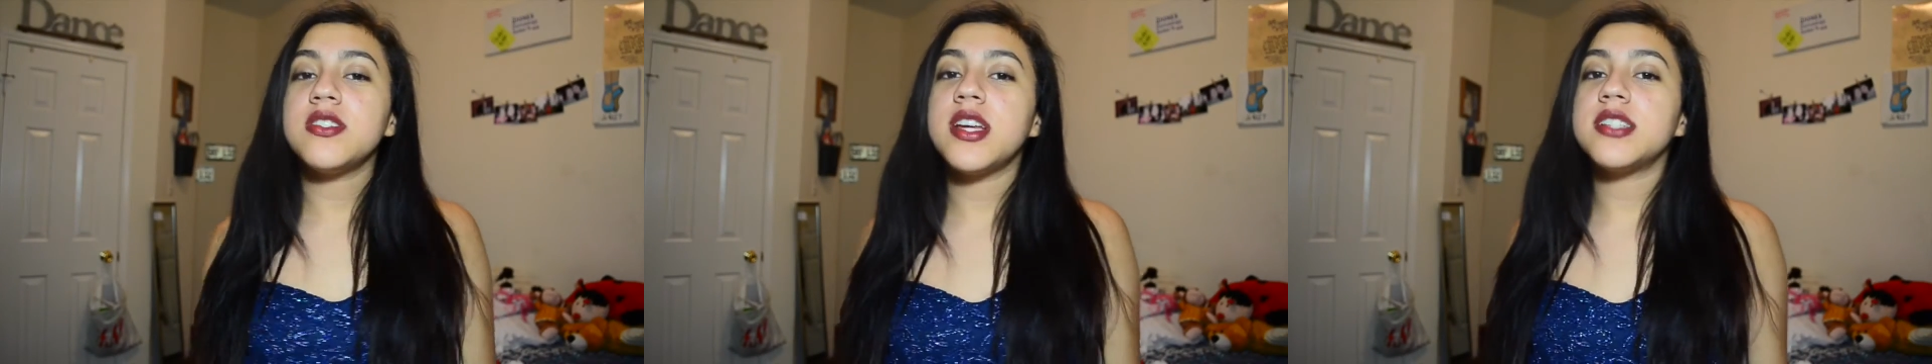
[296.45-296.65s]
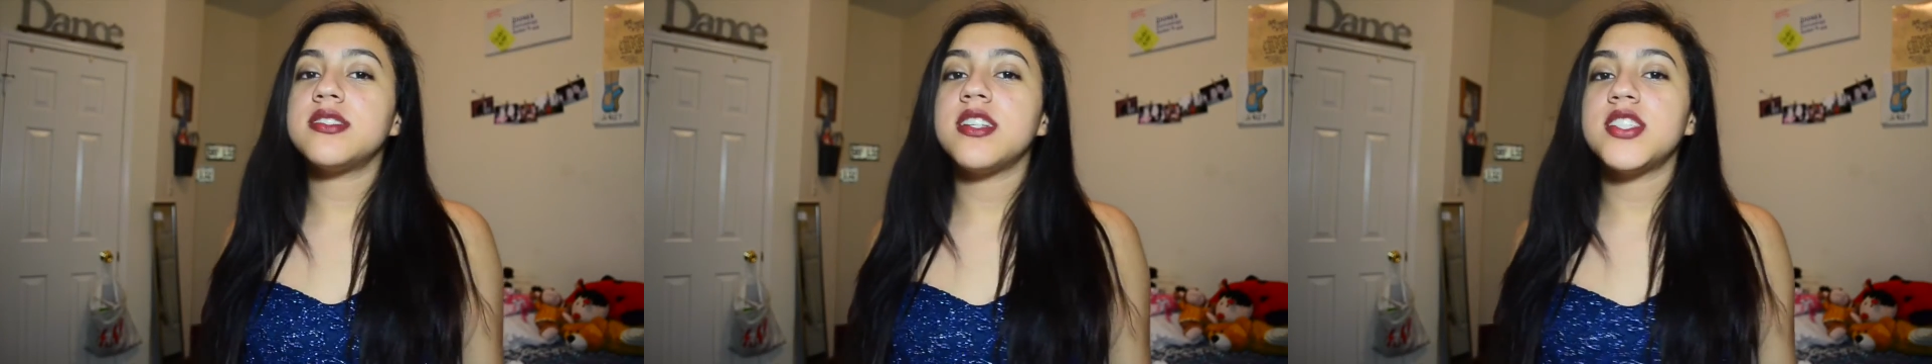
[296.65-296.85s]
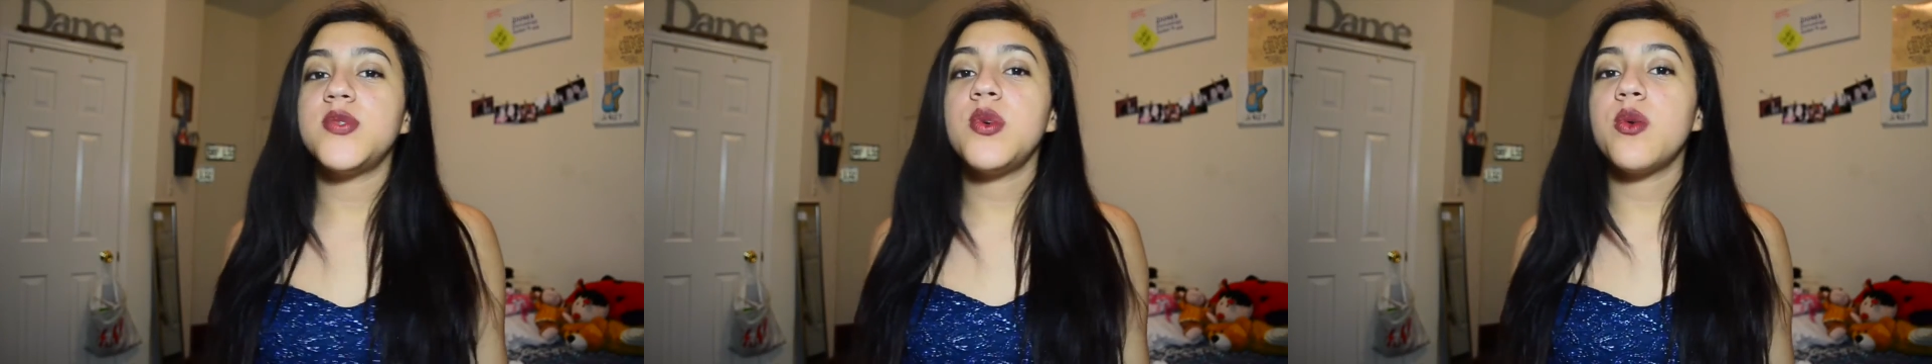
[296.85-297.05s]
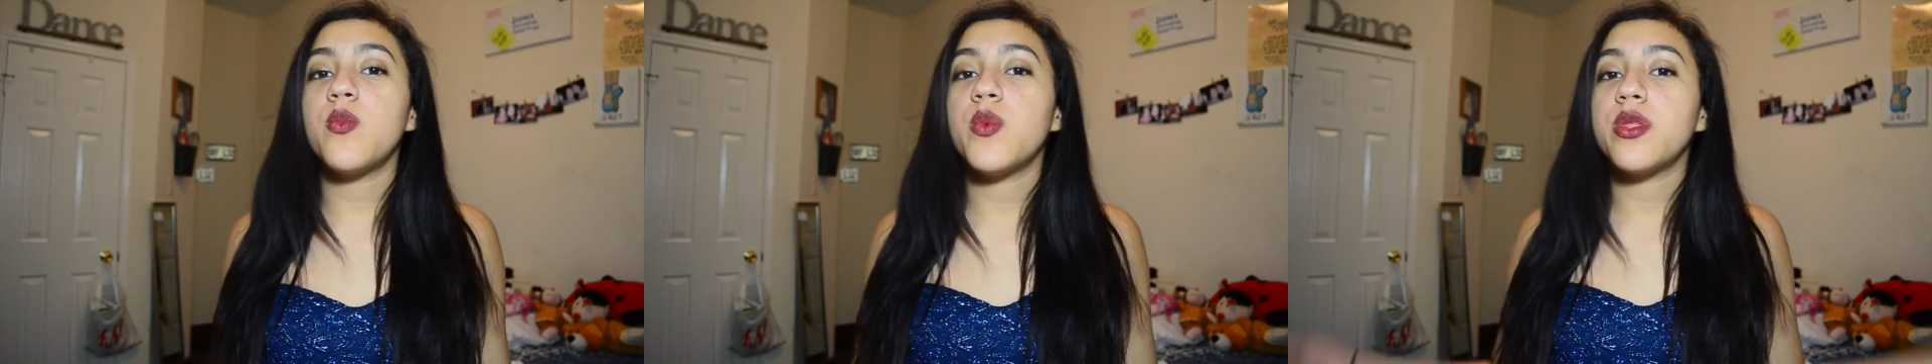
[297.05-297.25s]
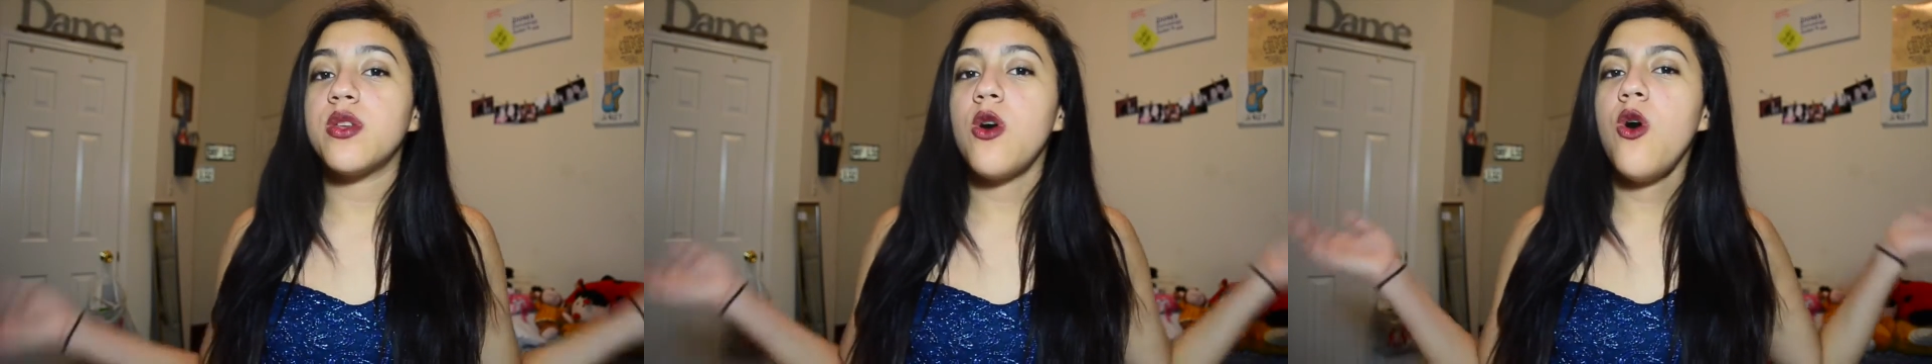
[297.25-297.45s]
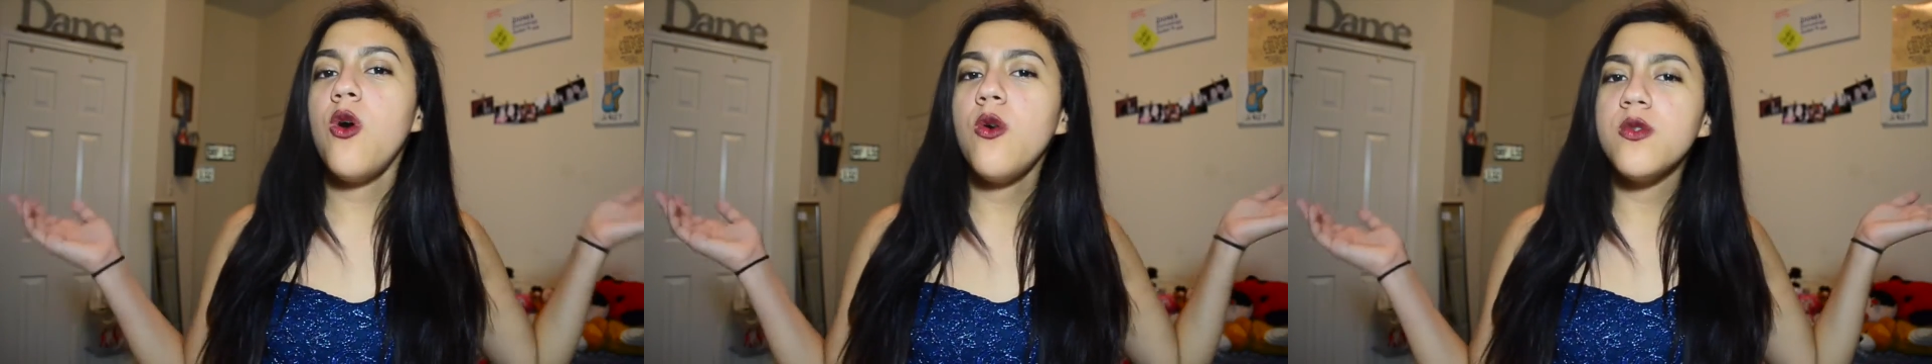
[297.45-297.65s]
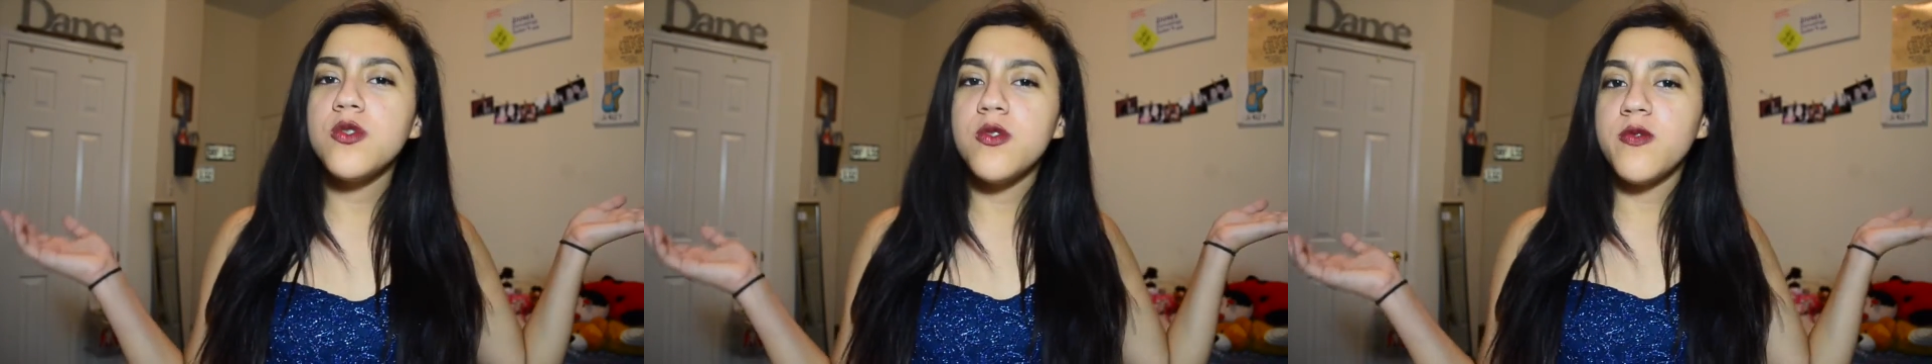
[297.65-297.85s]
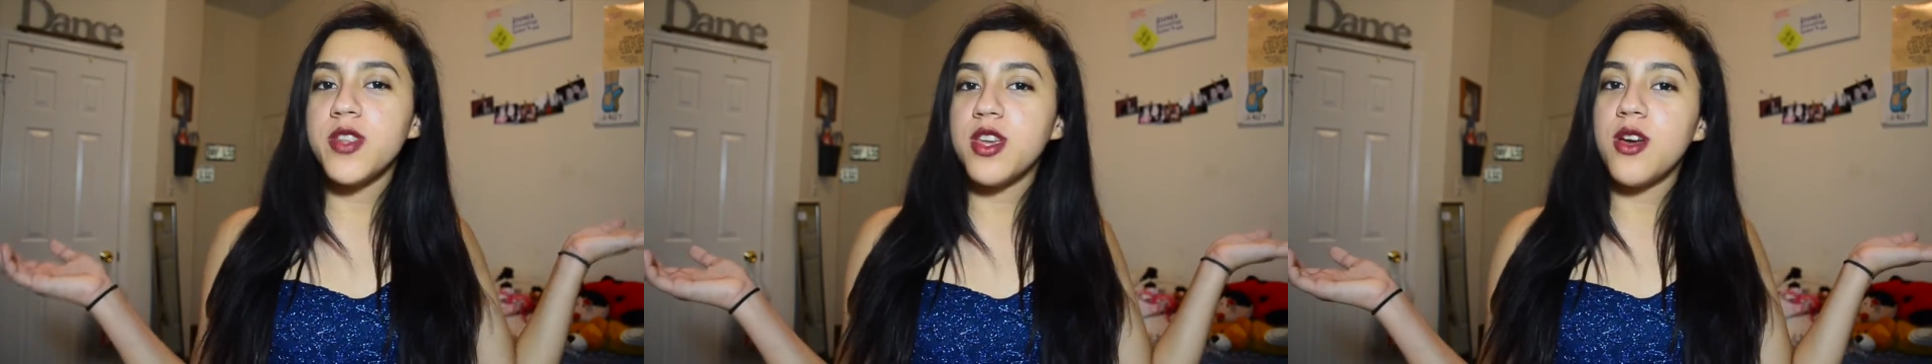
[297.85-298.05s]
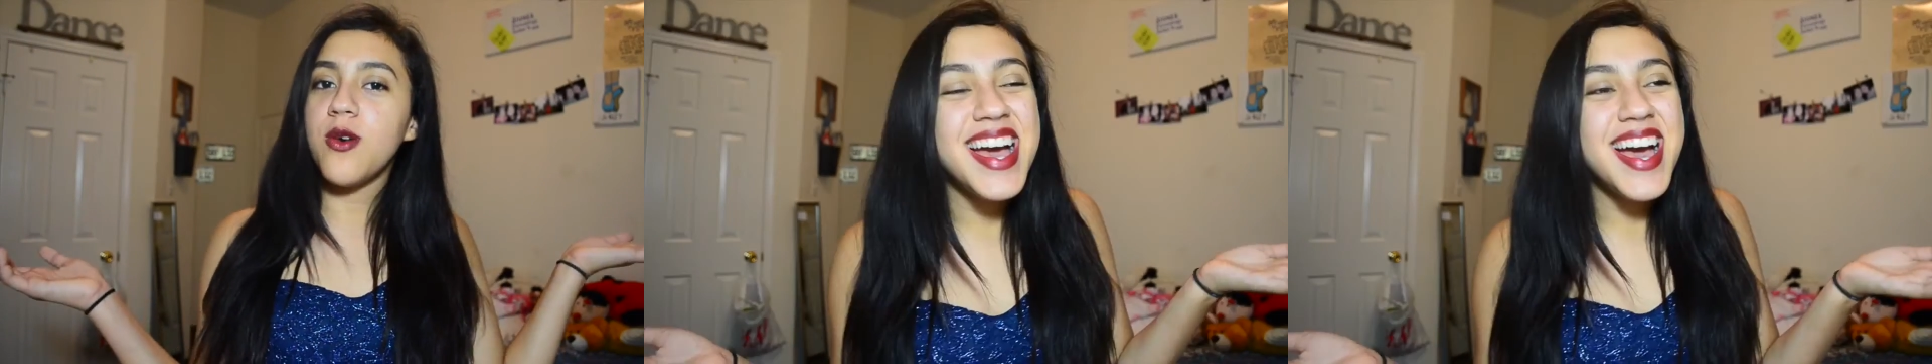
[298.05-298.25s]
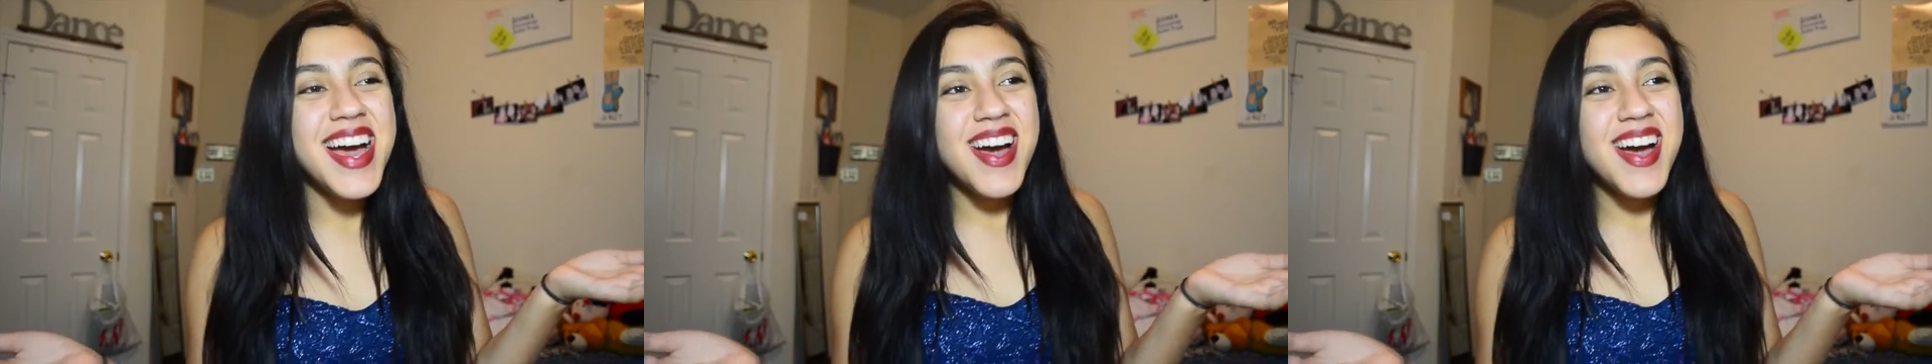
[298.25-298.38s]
guys next week with a whole new video.